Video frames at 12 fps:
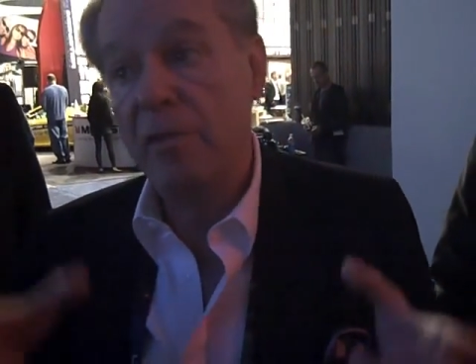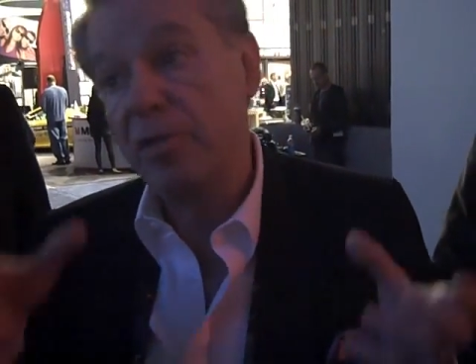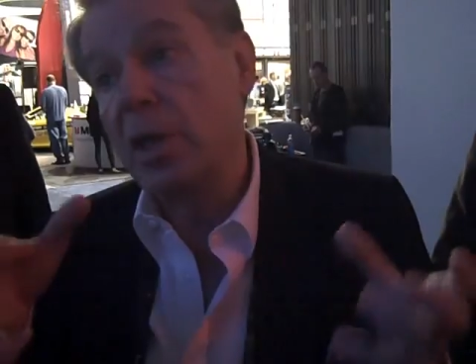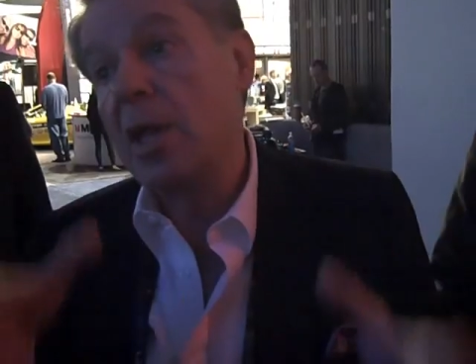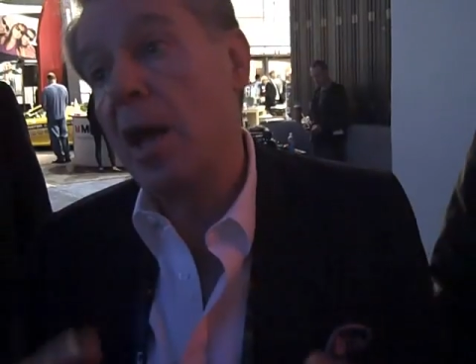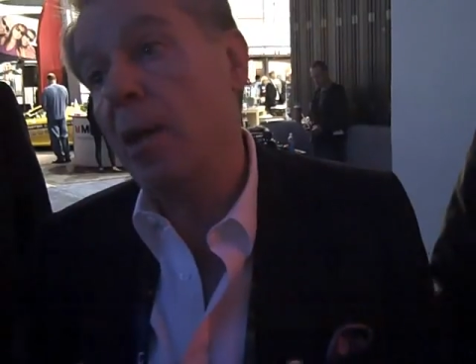
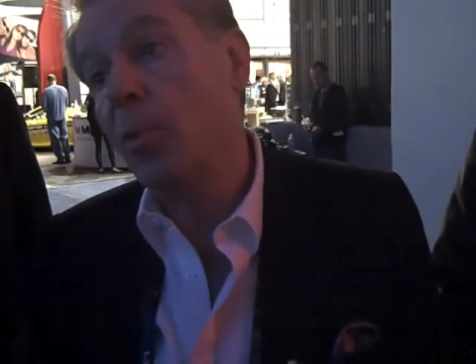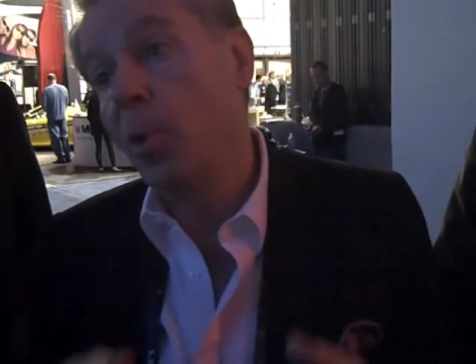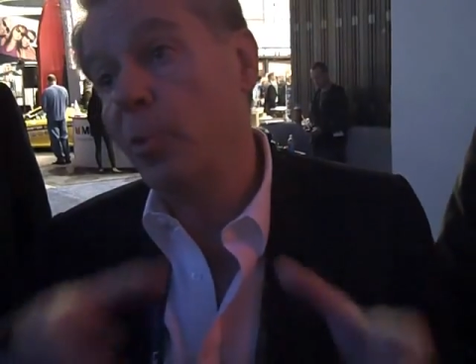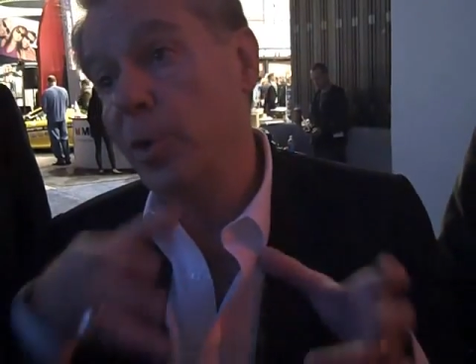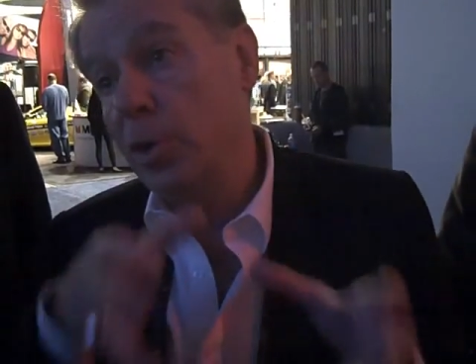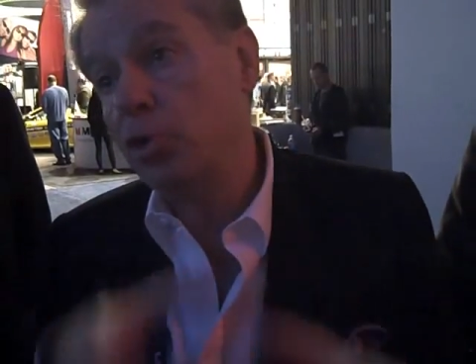They have the
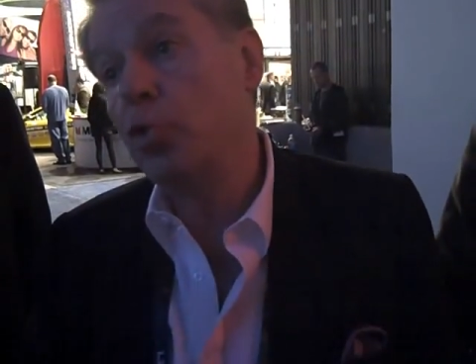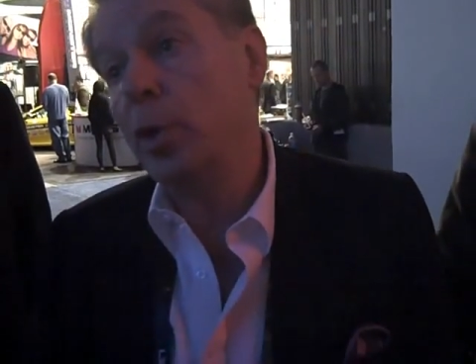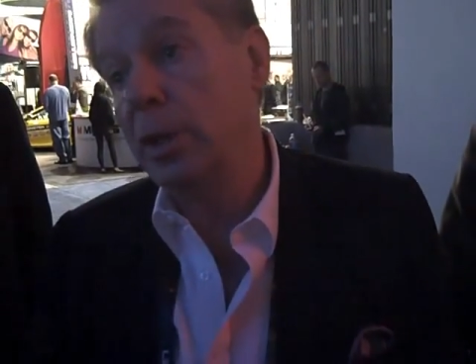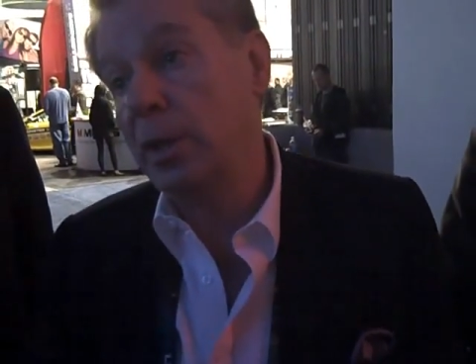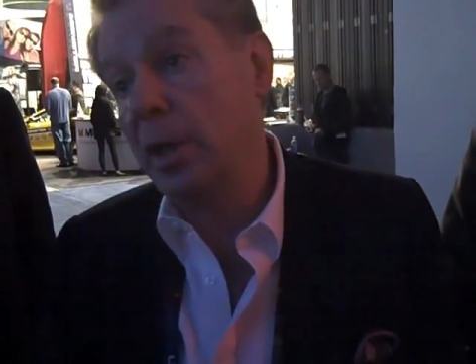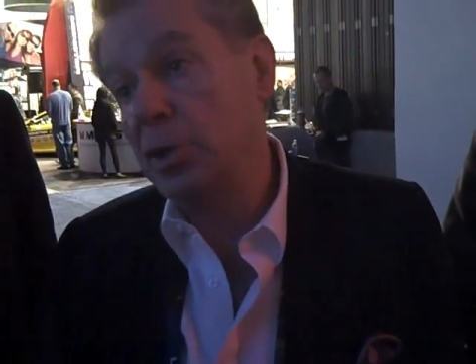camera with the
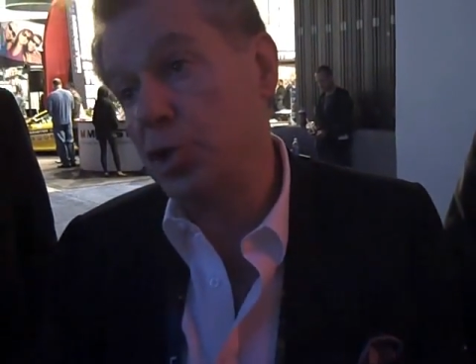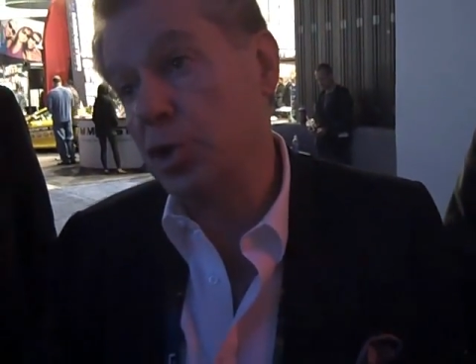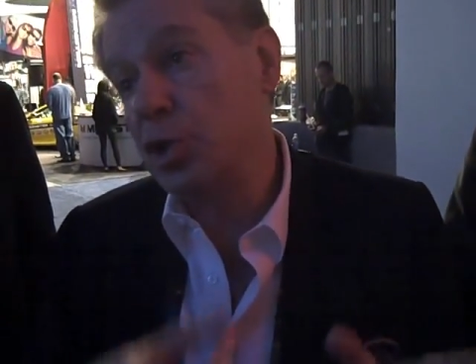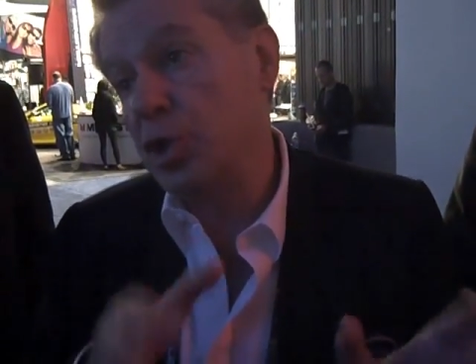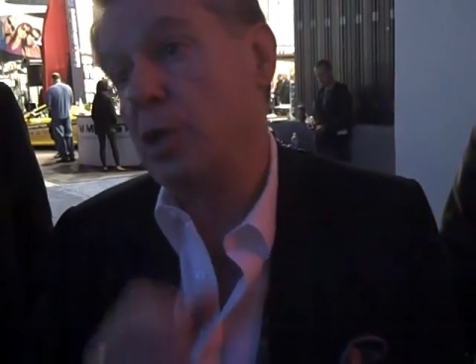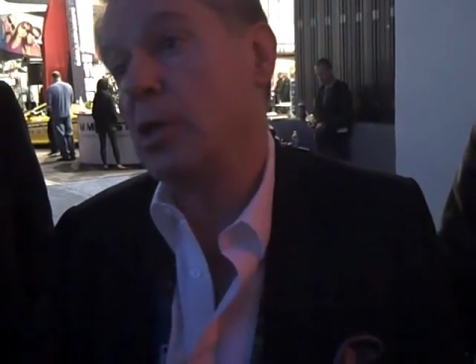twin
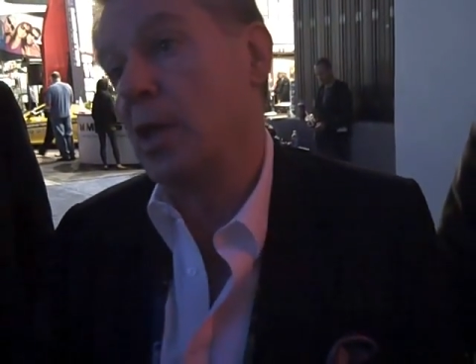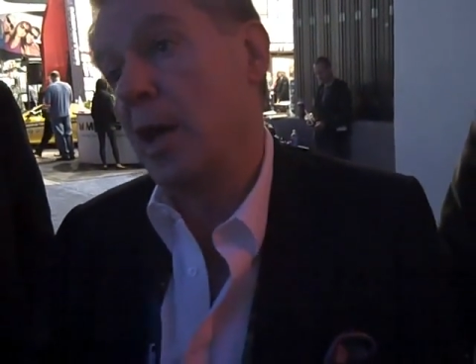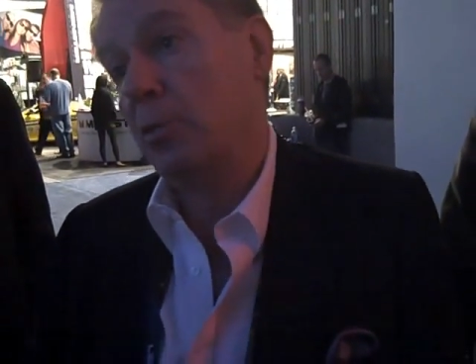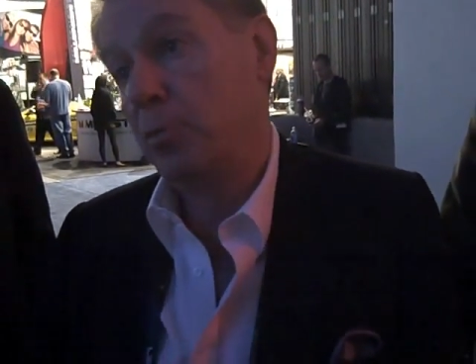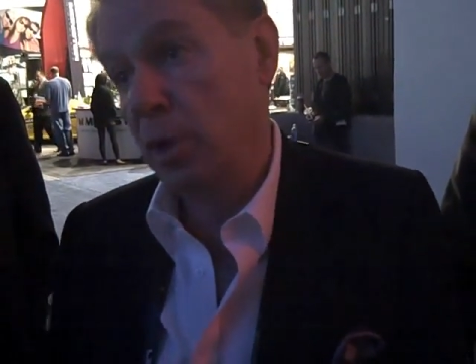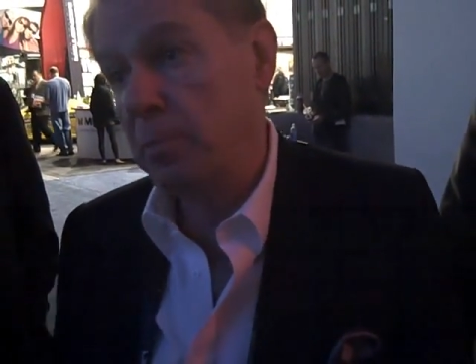lenses,
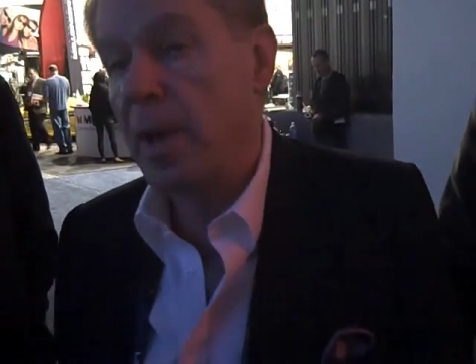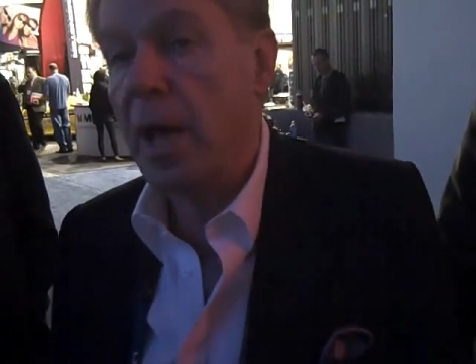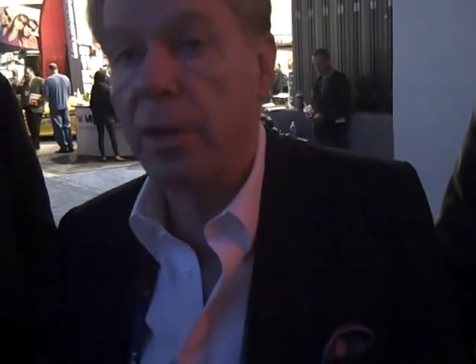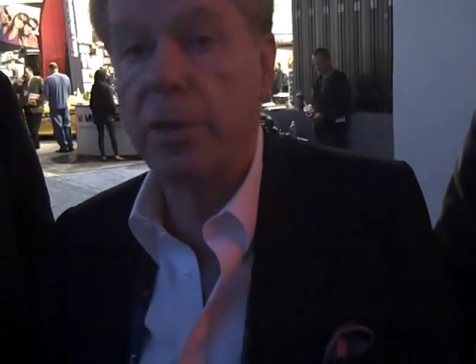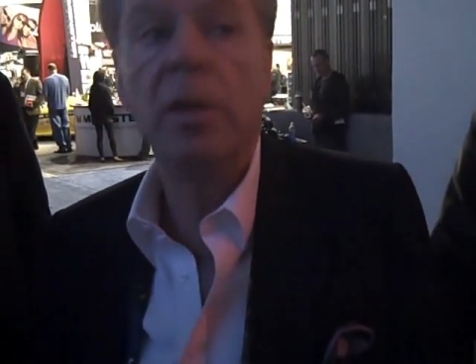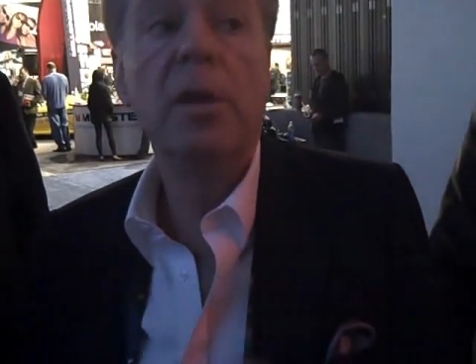single output
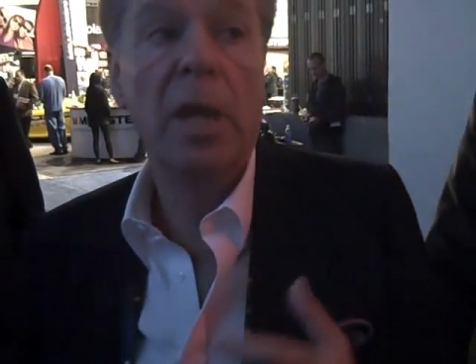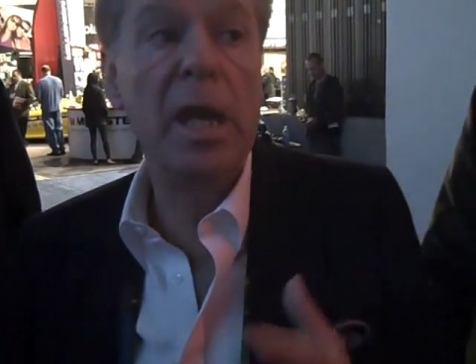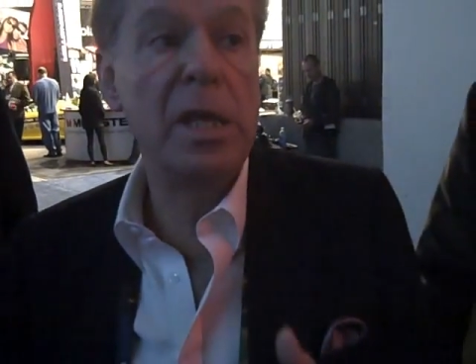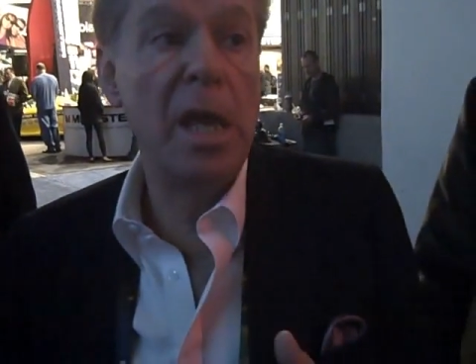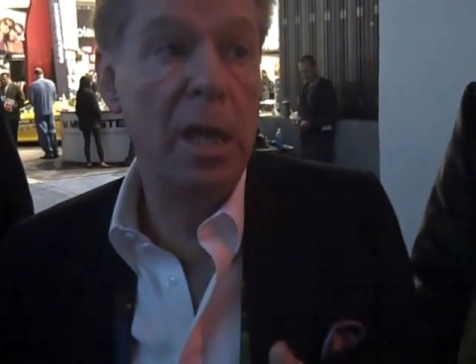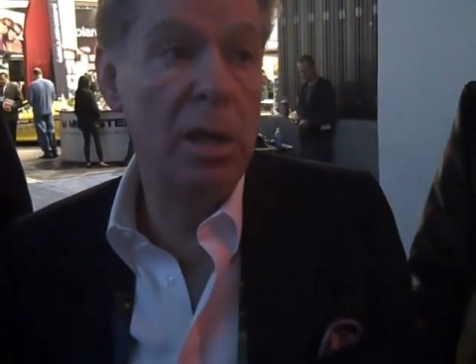path.
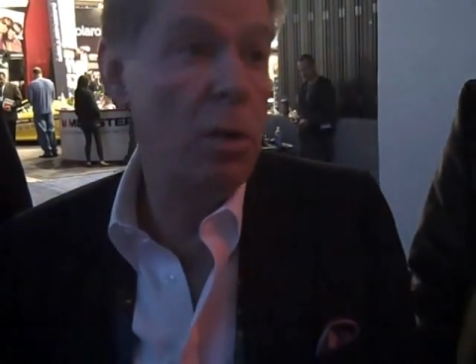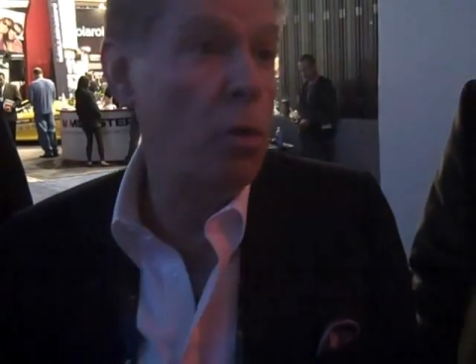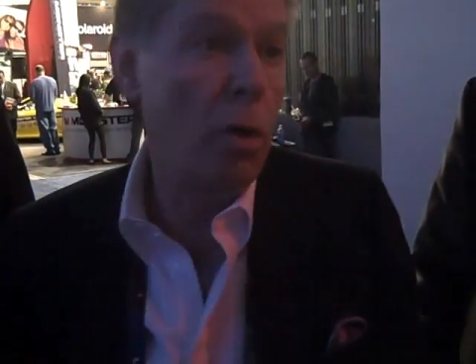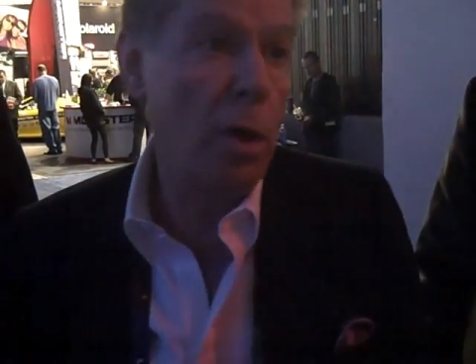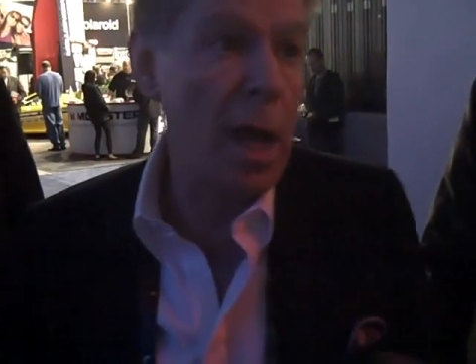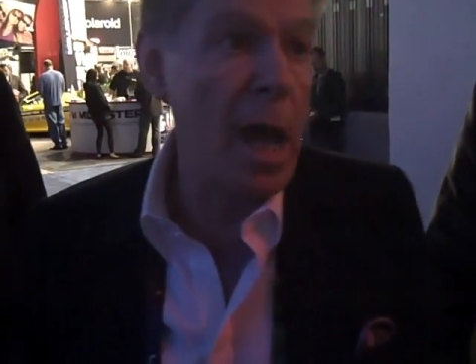Again,
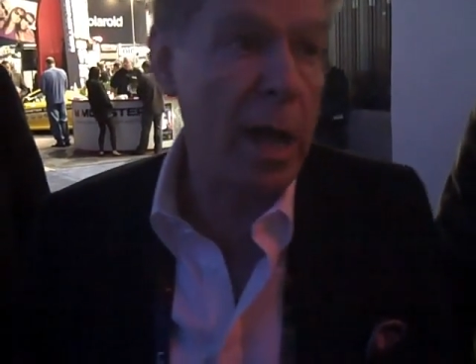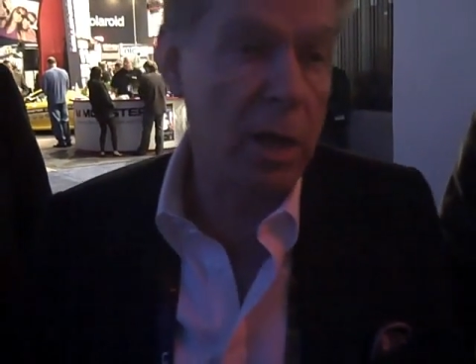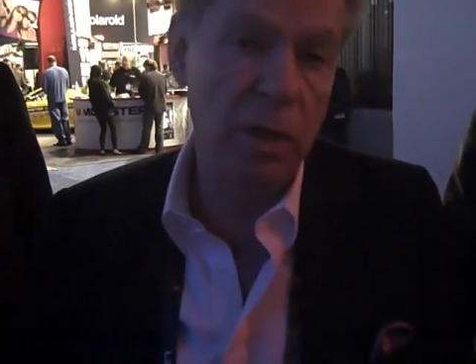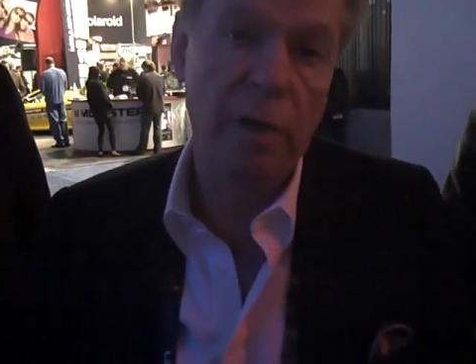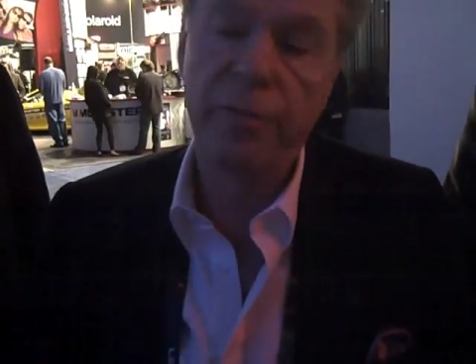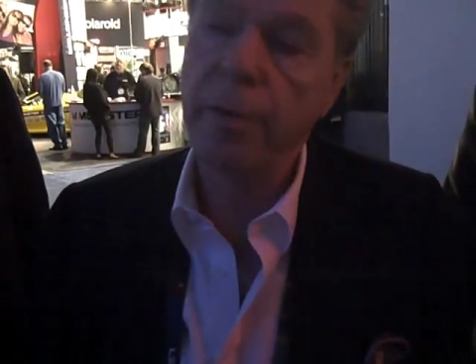all
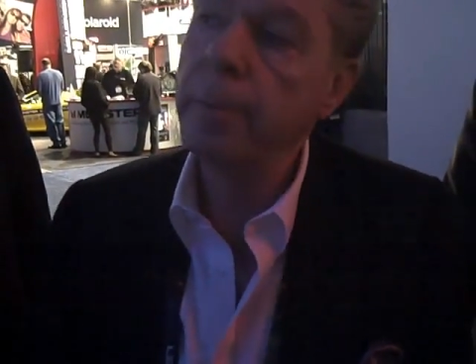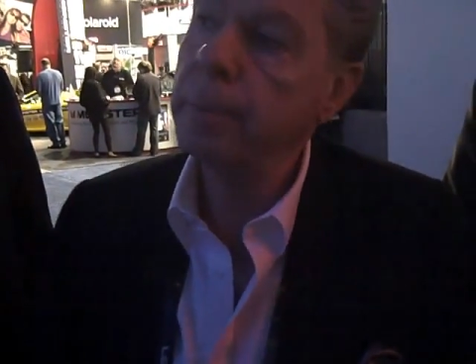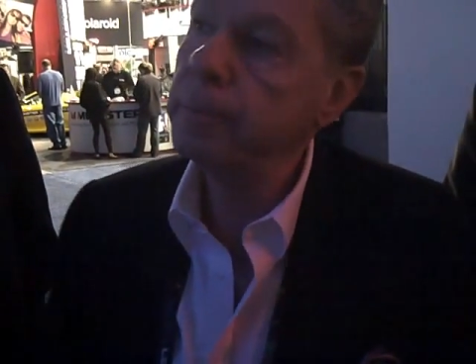active.